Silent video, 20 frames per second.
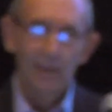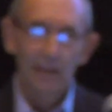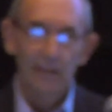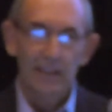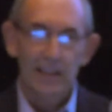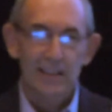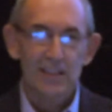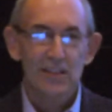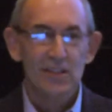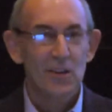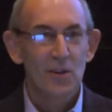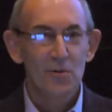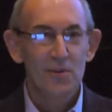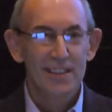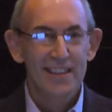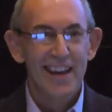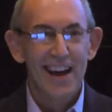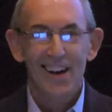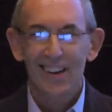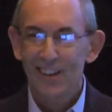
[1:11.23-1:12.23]
on the
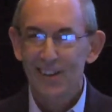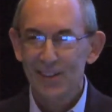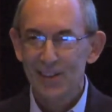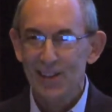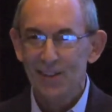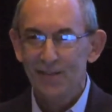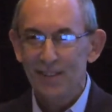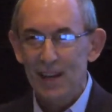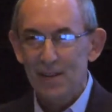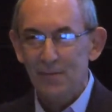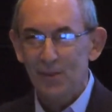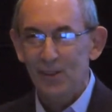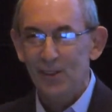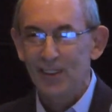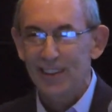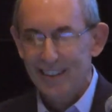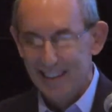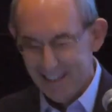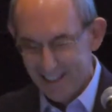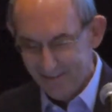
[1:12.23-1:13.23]
sociology of
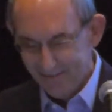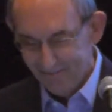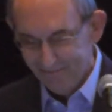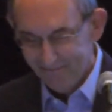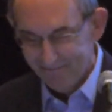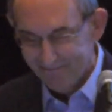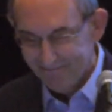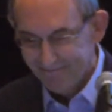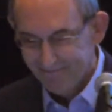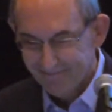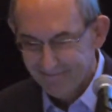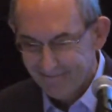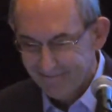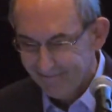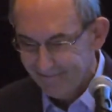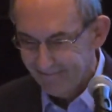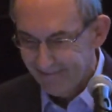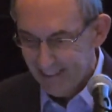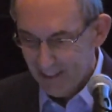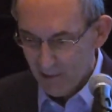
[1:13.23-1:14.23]
neighborhoods.
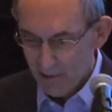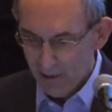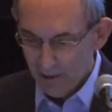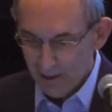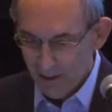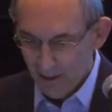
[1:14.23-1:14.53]
So here